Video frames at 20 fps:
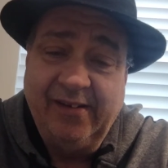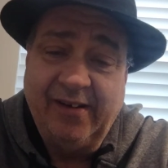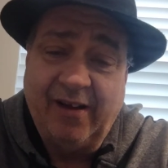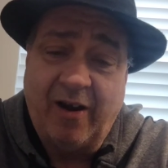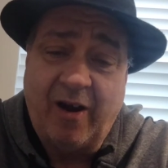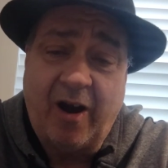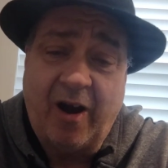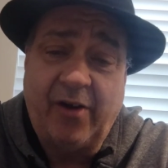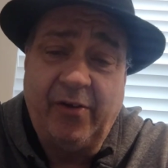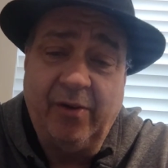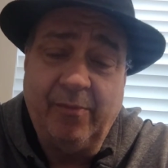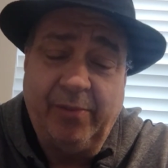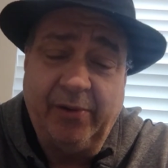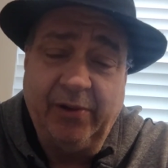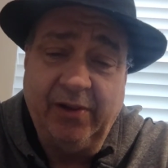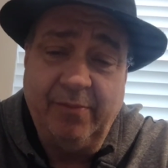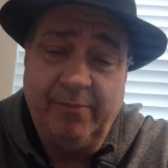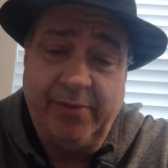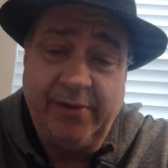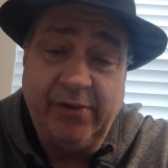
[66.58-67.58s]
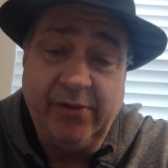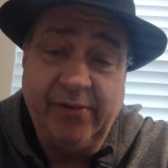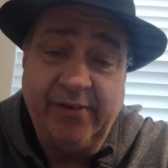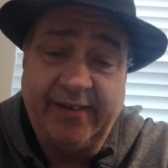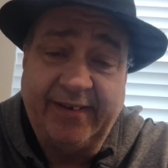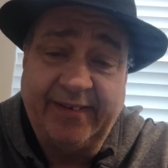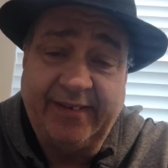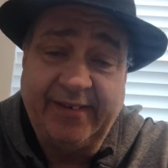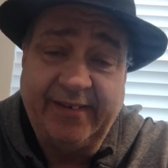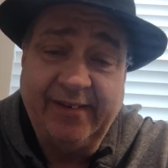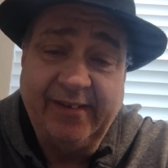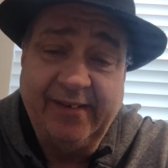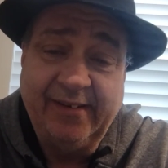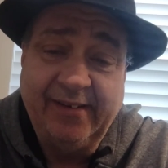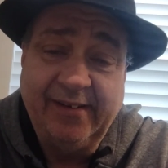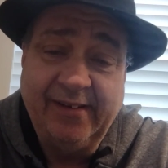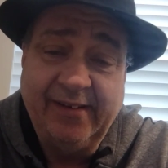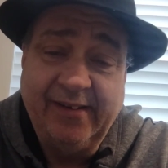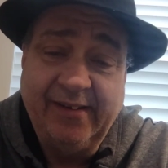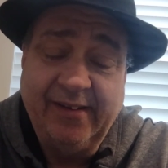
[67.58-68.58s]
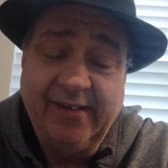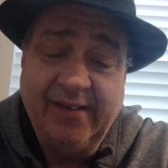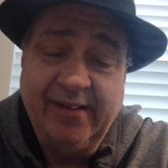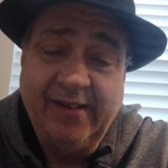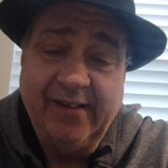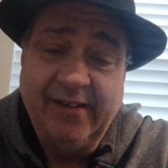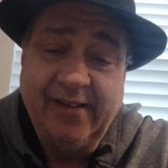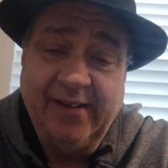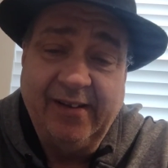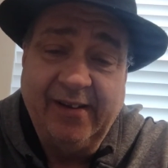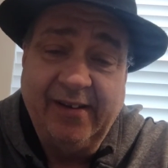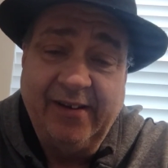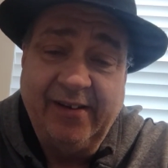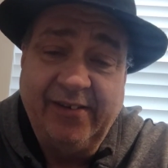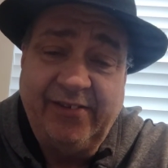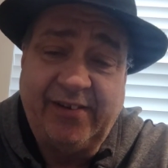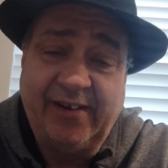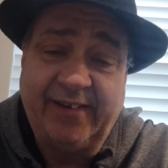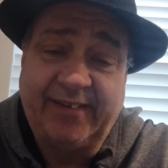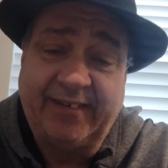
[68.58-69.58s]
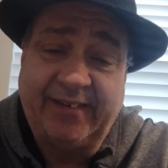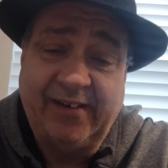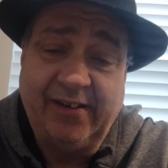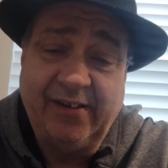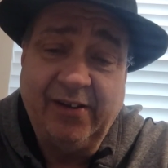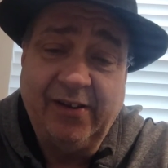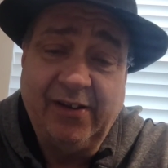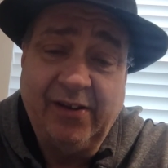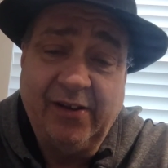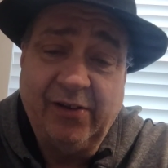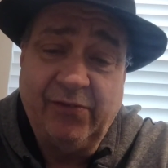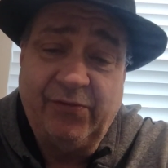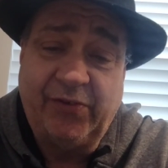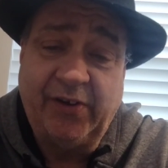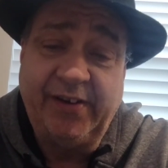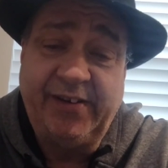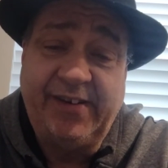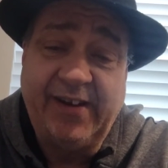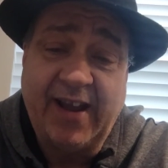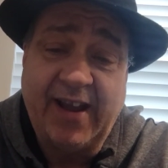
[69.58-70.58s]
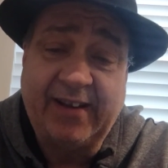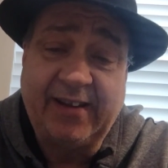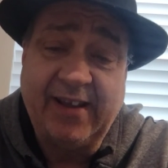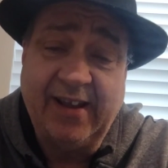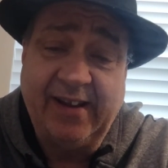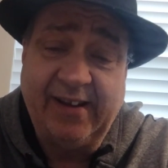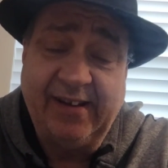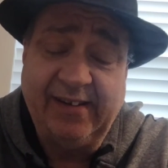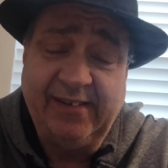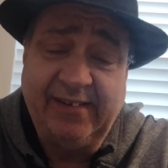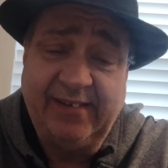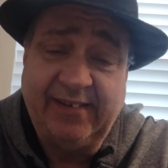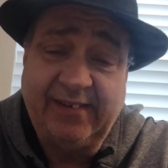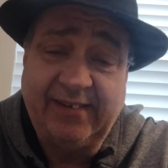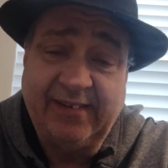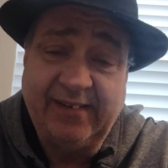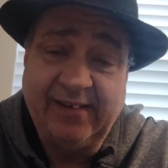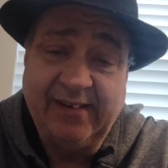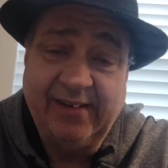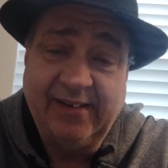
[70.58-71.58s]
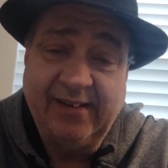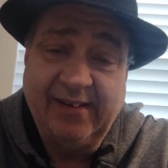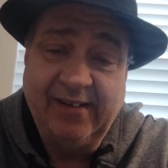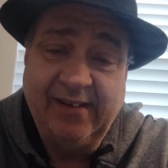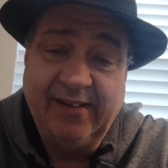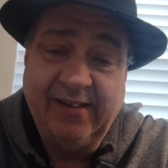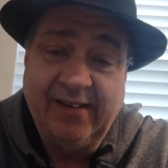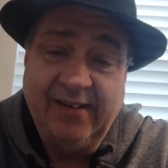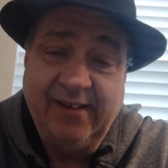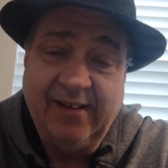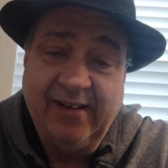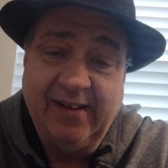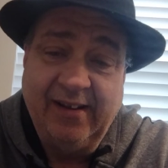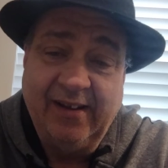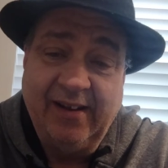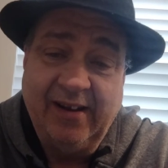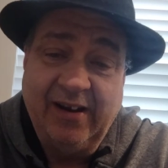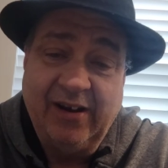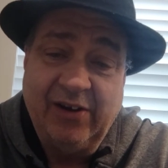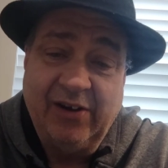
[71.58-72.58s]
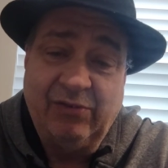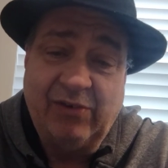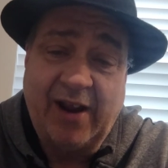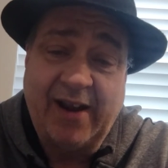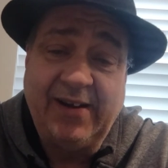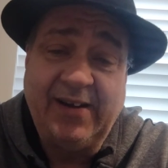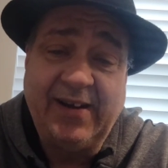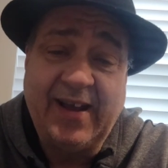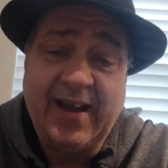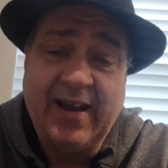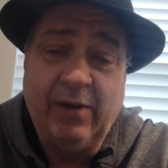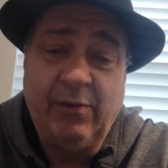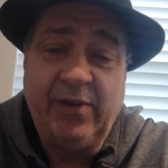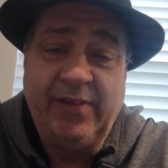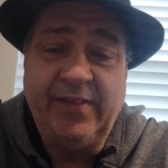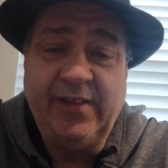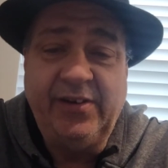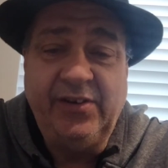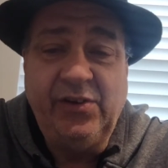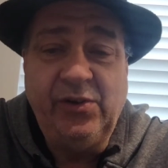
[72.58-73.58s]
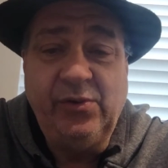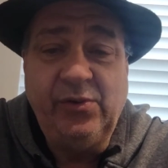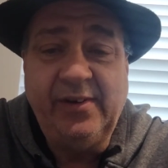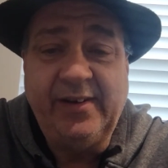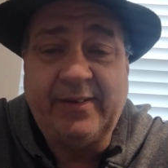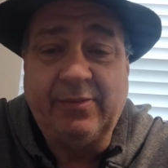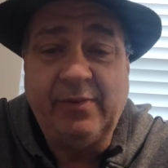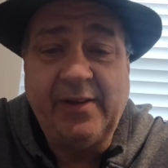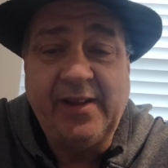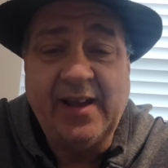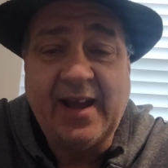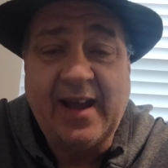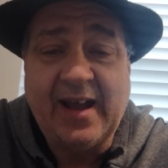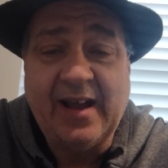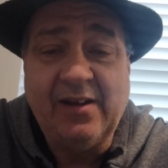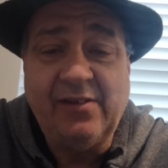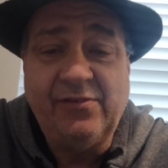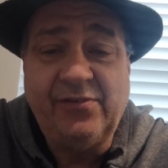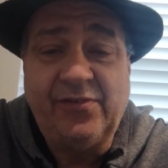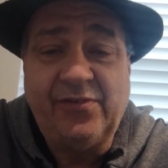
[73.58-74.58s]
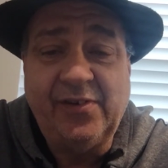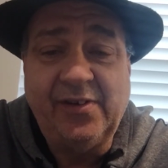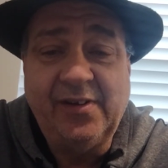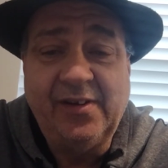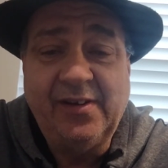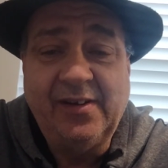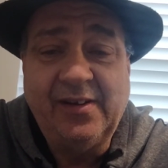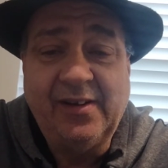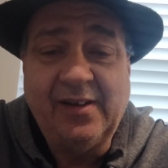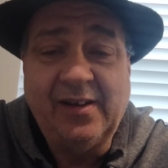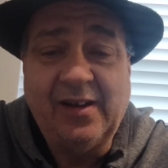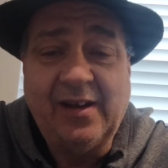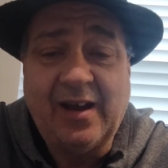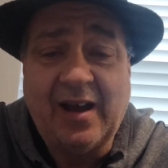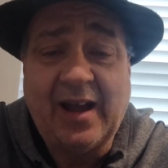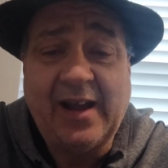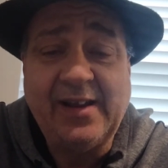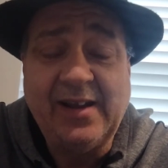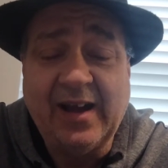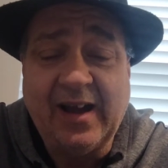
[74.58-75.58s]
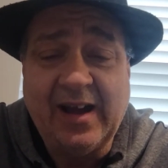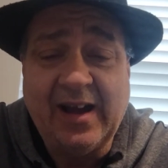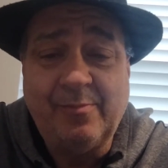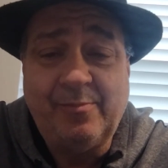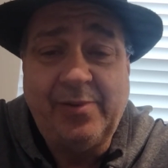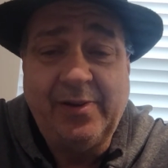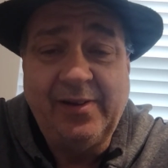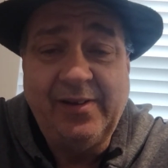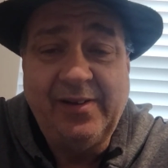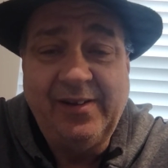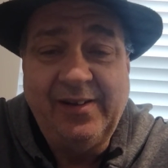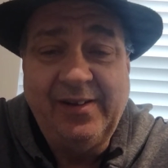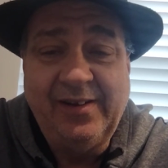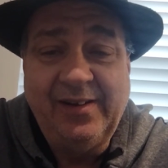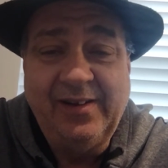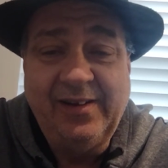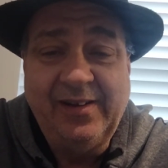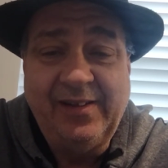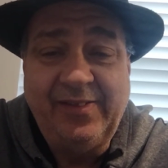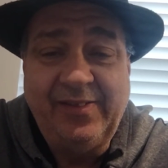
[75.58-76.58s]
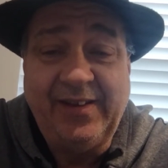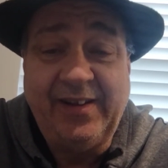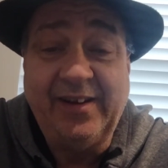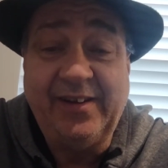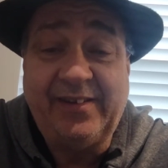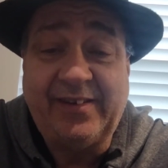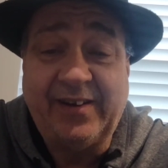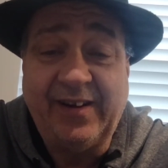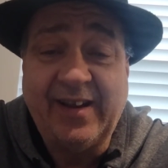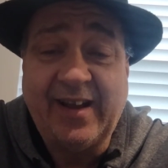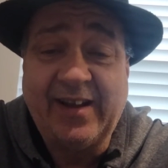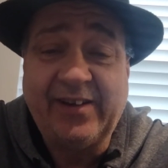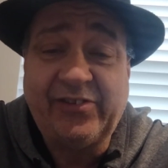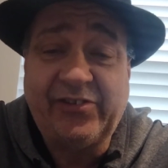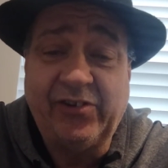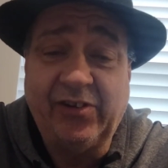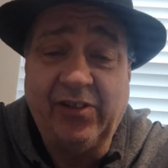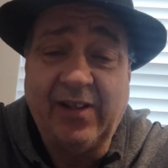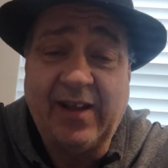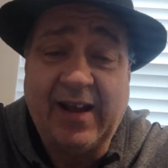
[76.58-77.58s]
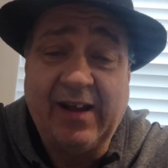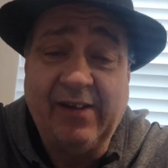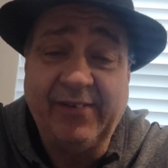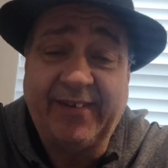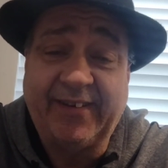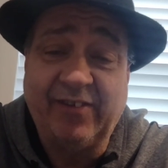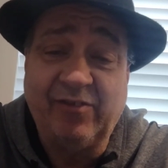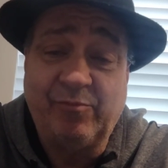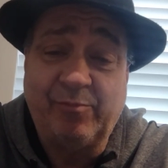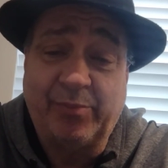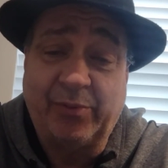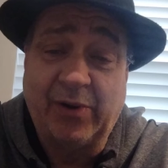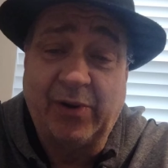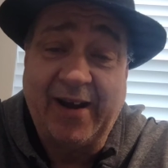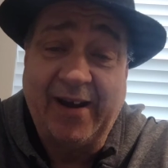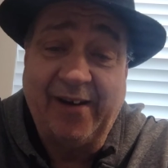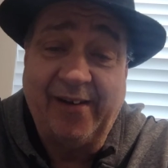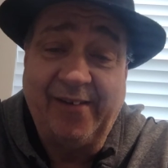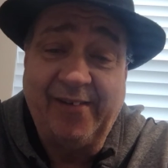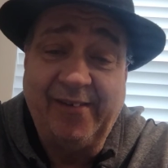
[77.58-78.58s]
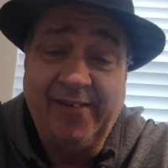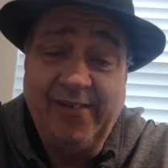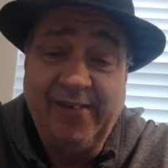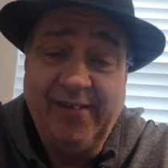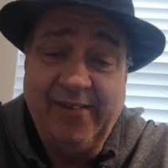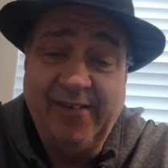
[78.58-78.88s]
horrible abuse just for decades. Right now in the news we have IHOP, the International House of Prayer,